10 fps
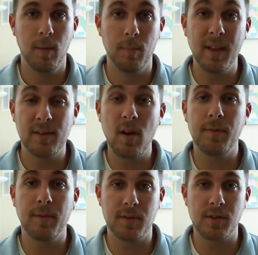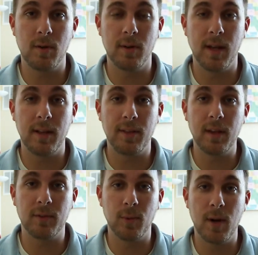But that's all for the show today.
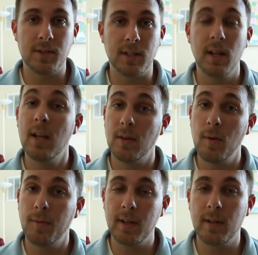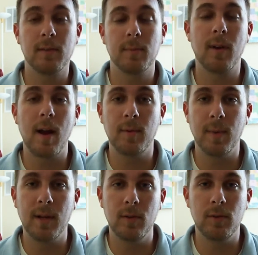Thanks for watching. Don't forget to subscribe to
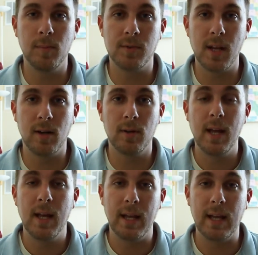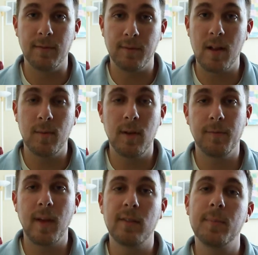my YouTube channel and follow me on
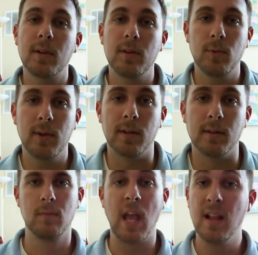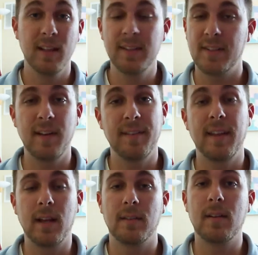Facebook and Twitter. Links to
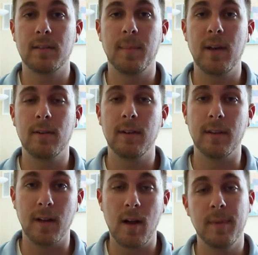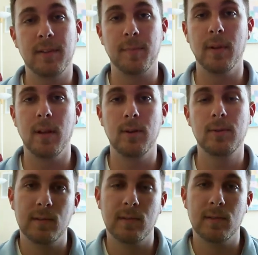everything I talked about are in the comments below.
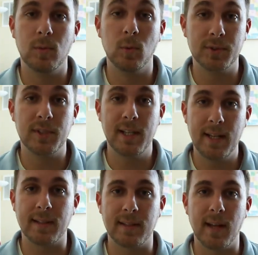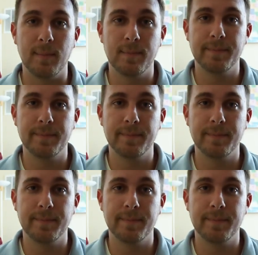We'll see you next time.